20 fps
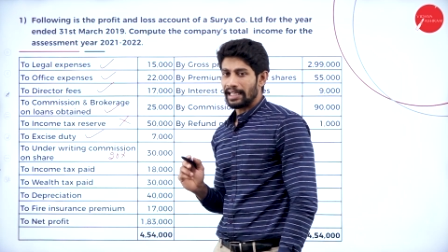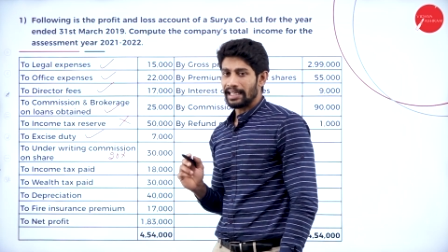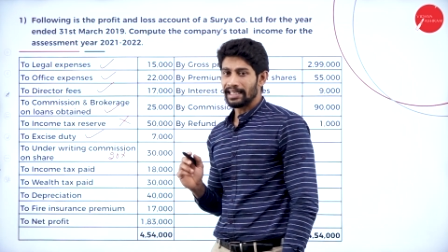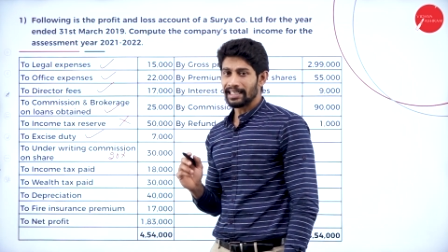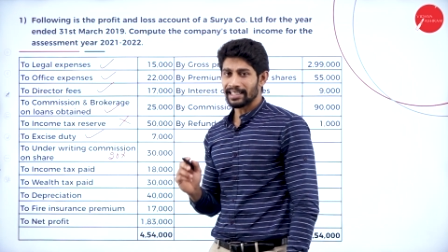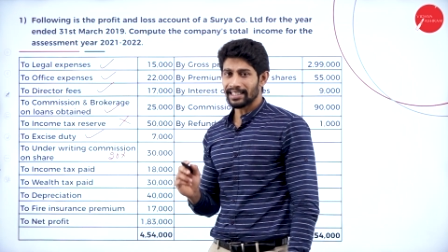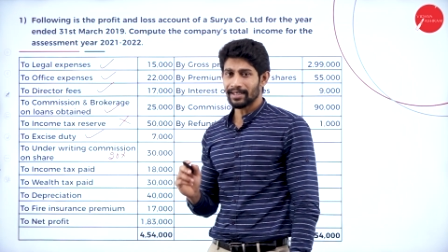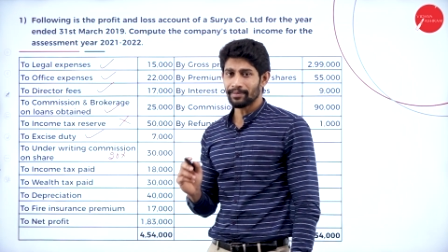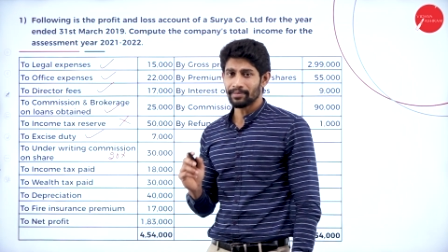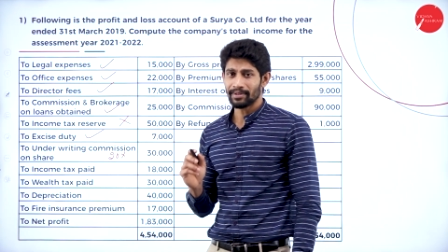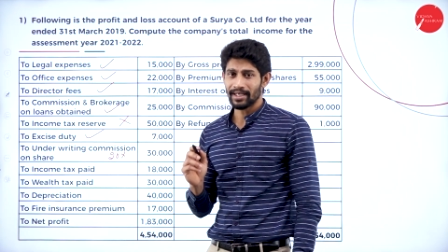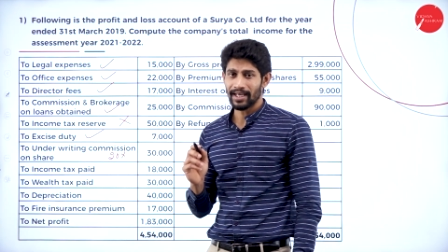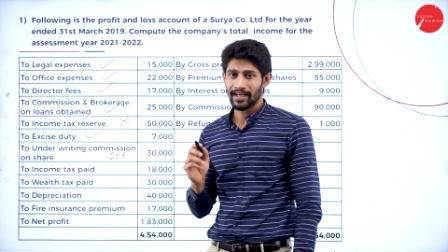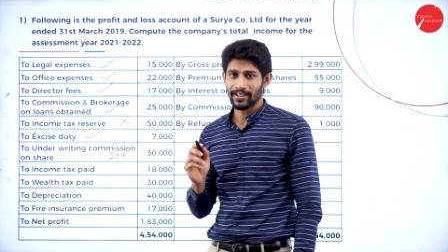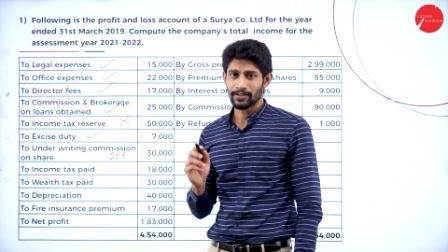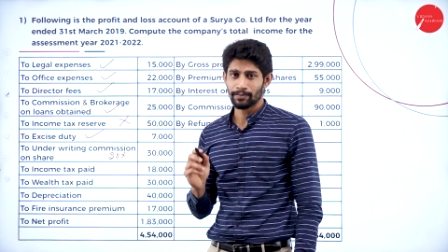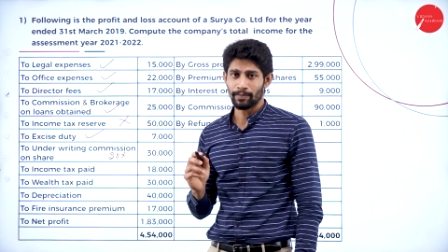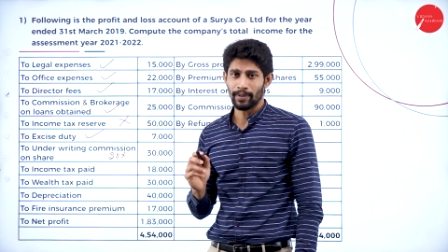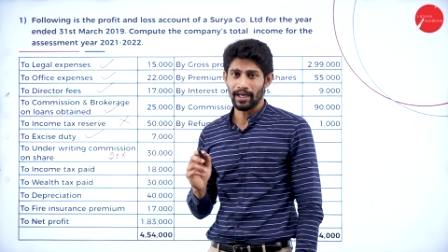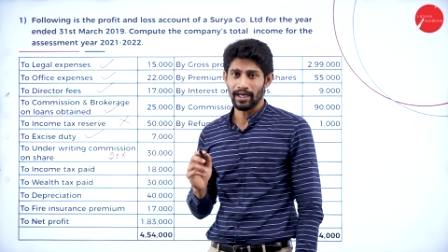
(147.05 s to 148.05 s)
Income
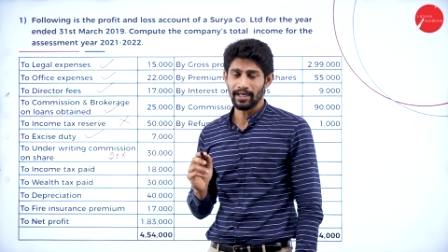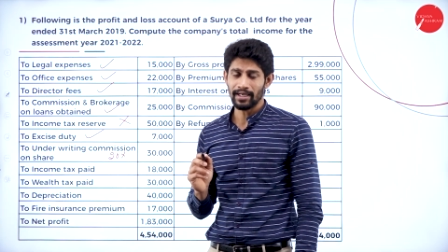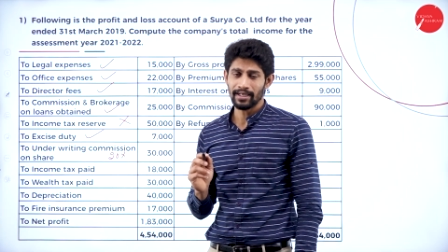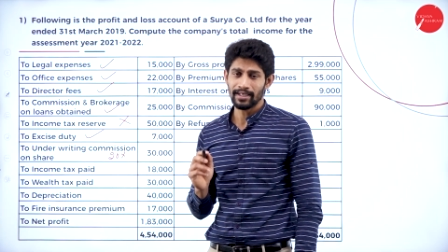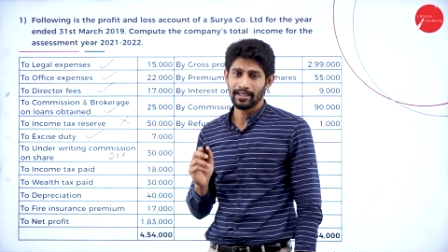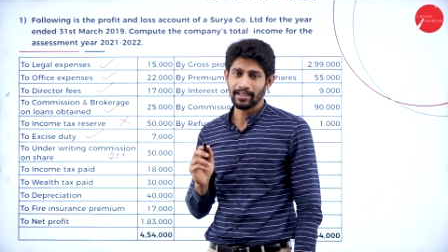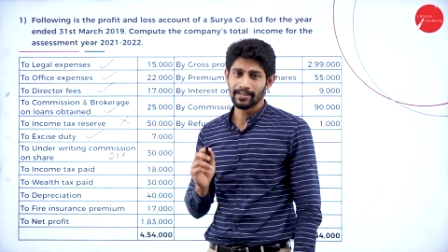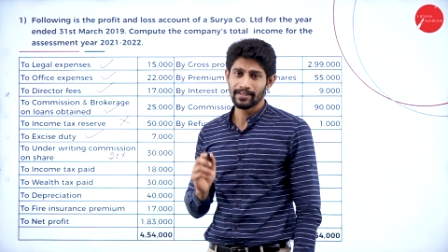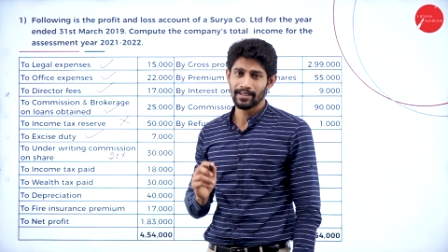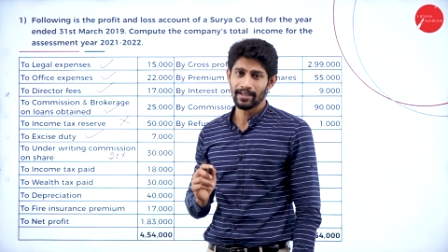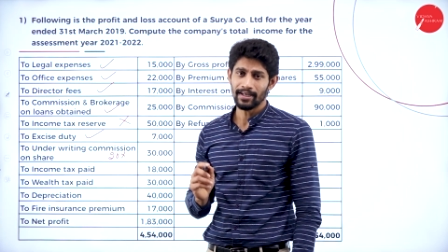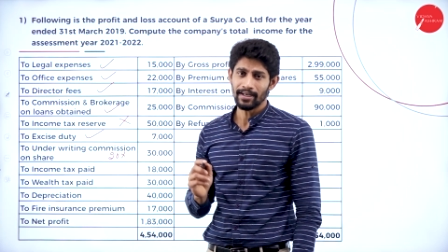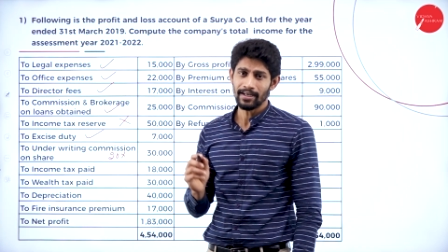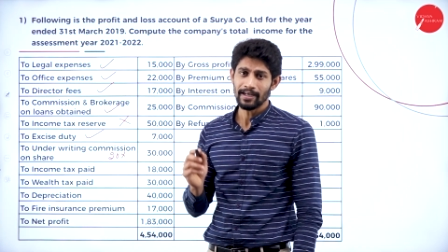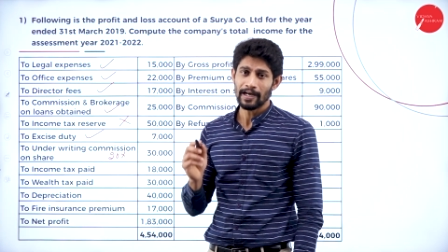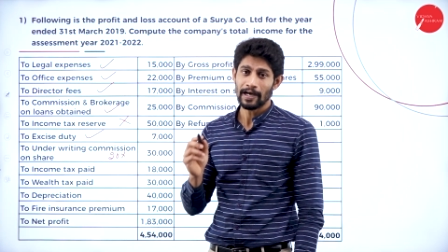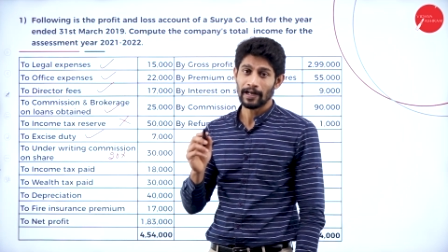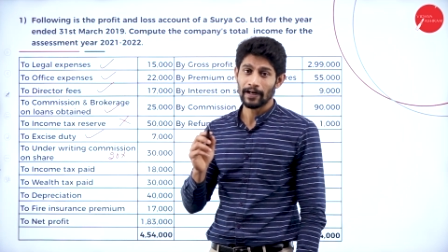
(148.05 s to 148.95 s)
tax paid is a